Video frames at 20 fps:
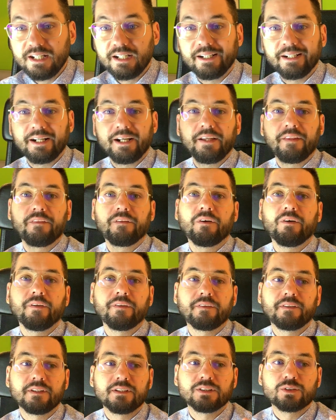and I
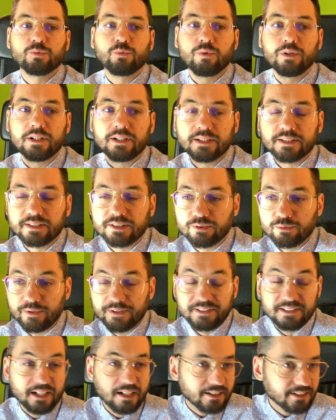thought this was
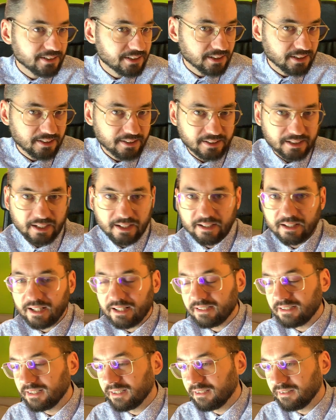redundant, and
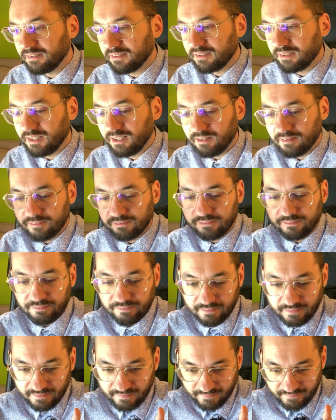I didn't
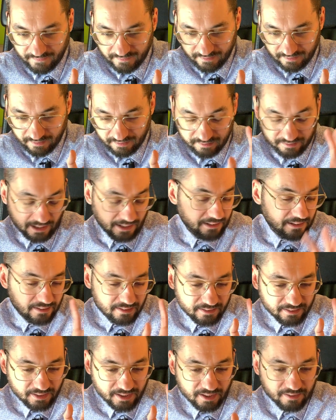give
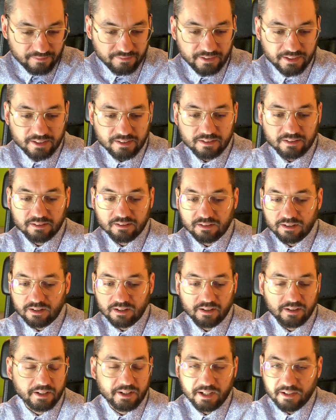it
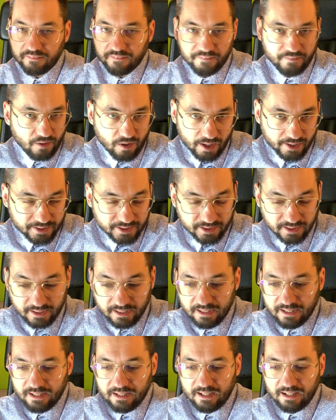enough thought.
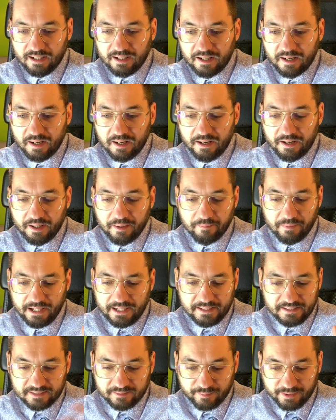I
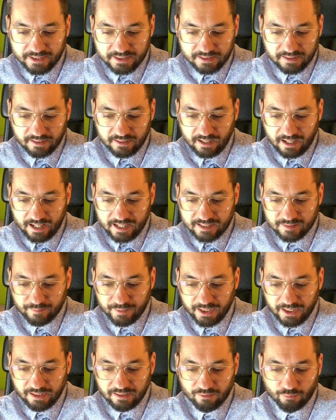dismissed it as
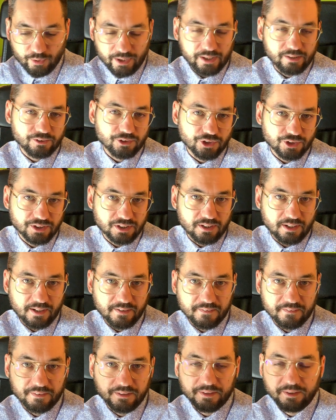being, well, just
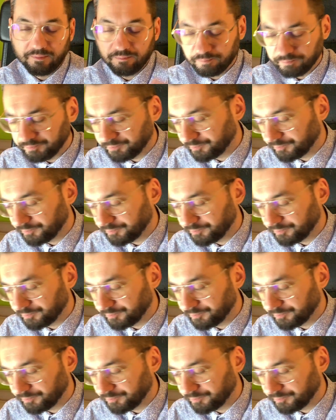another,